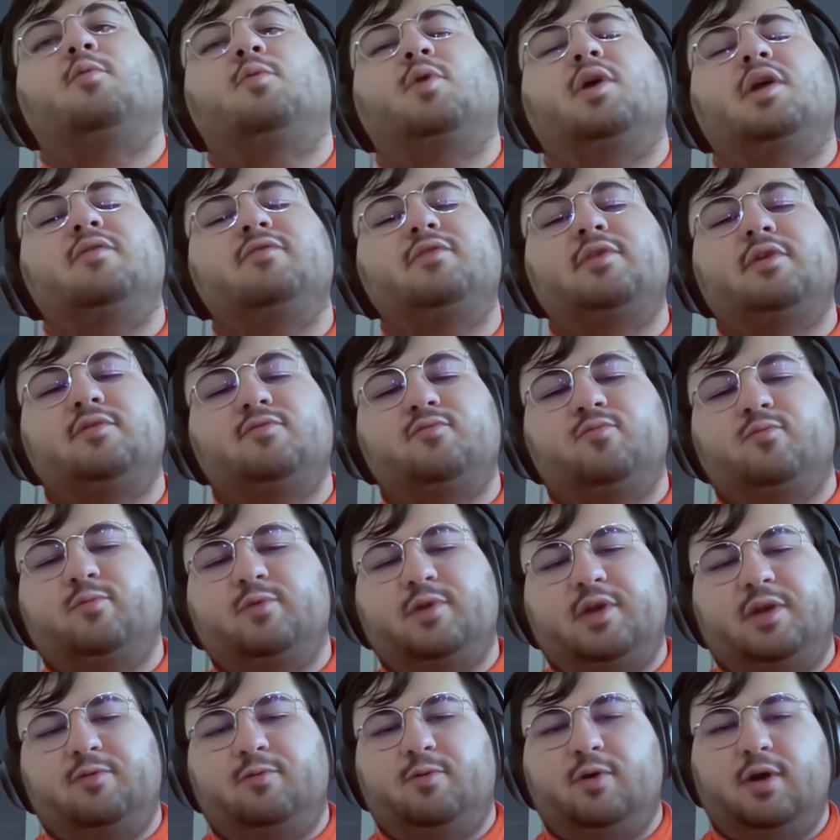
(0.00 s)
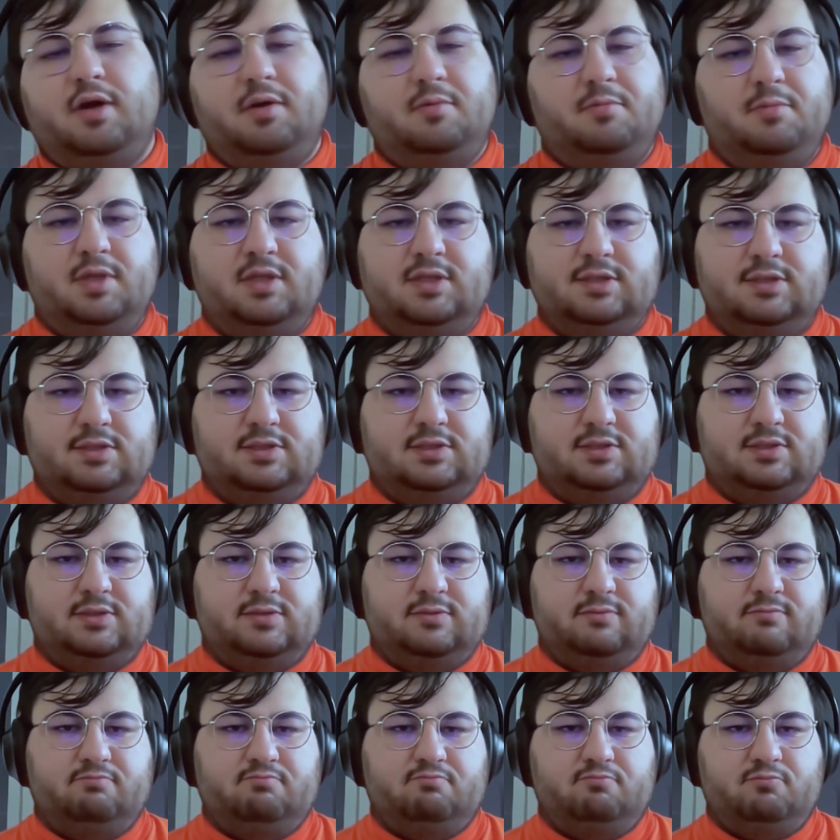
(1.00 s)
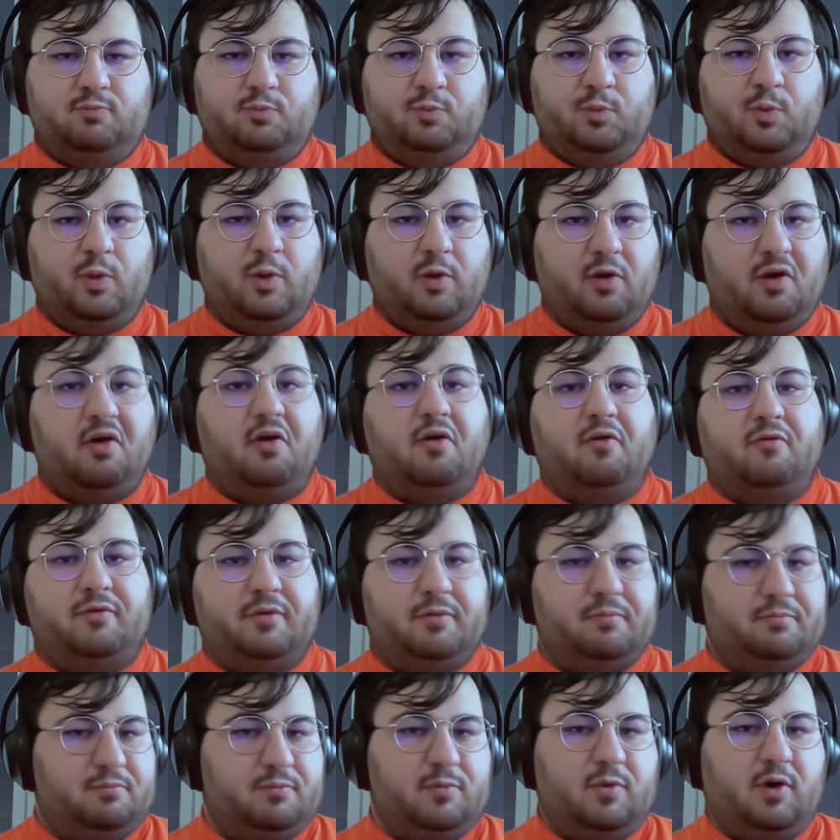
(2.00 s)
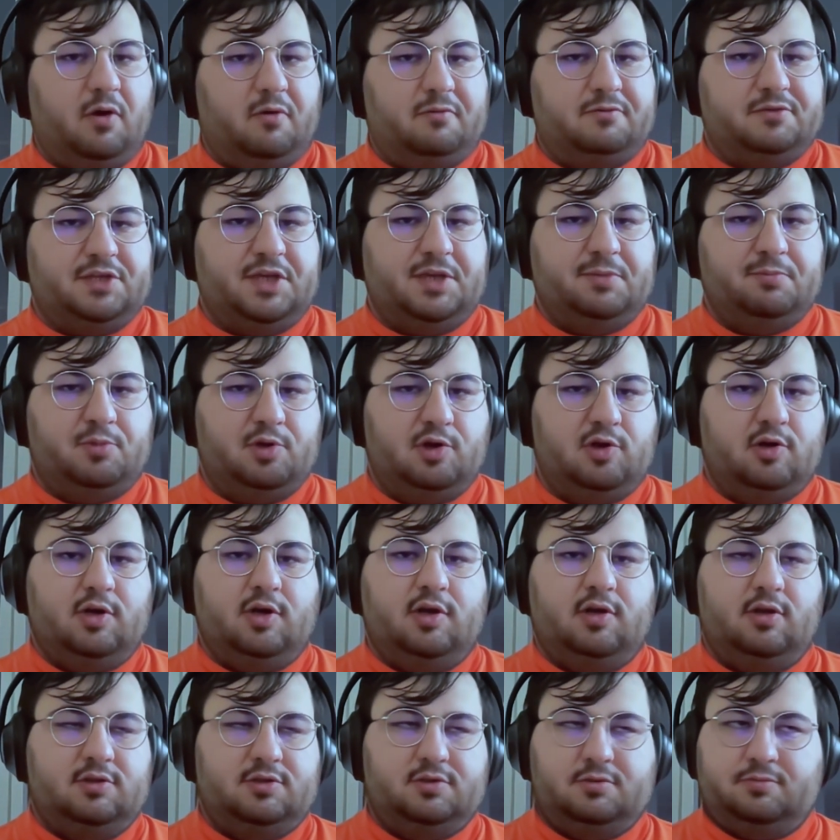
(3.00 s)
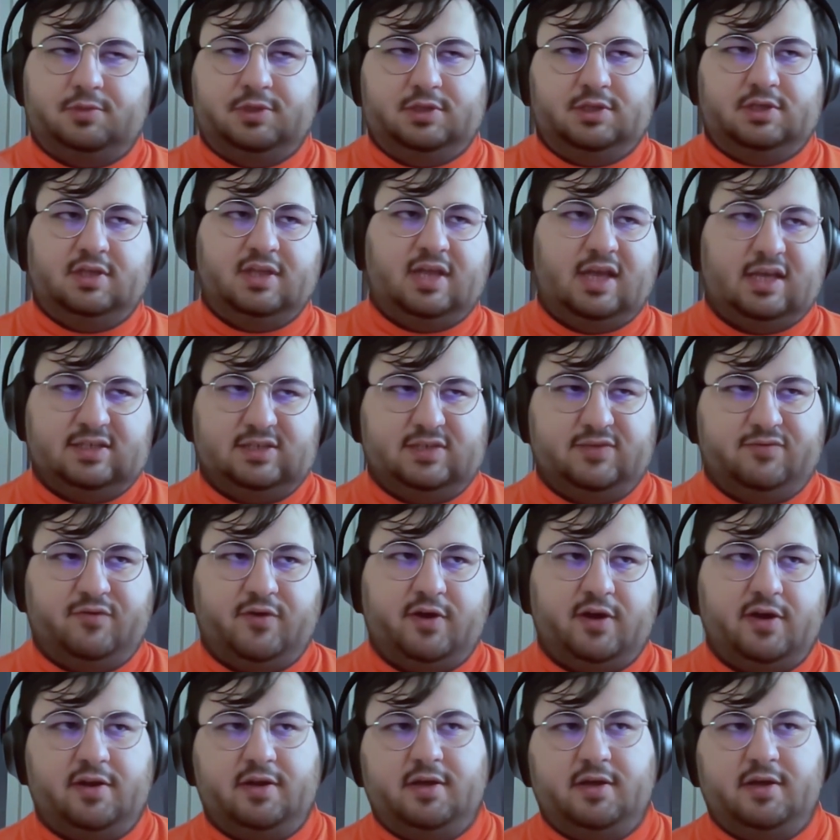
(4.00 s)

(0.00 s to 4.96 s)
of the requirements of an off-chain protocol to be classified,